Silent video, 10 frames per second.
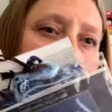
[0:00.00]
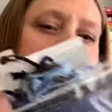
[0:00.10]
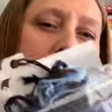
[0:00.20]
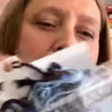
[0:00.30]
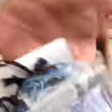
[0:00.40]

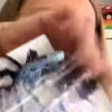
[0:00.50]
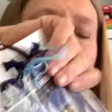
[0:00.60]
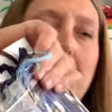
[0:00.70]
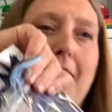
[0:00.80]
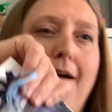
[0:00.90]
But so
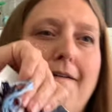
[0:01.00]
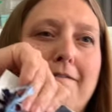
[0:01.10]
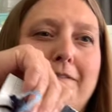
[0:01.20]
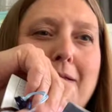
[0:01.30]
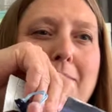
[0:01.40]
let me
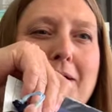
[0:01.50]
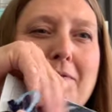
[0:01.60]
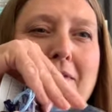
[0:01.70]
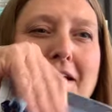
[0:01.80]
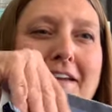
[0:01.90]
flip it without